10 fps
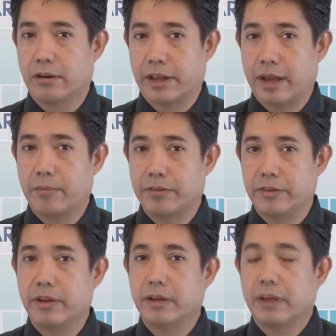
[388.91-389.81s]

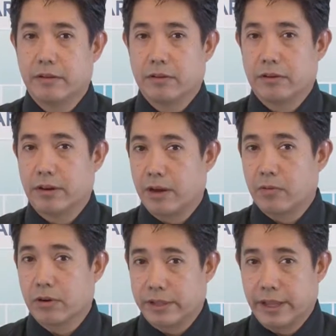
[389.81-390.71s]
damaging your
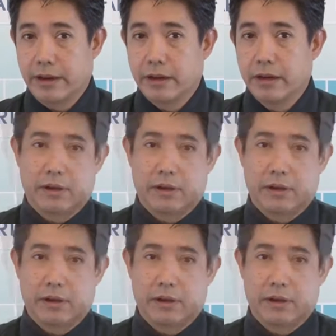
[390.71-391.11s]
network data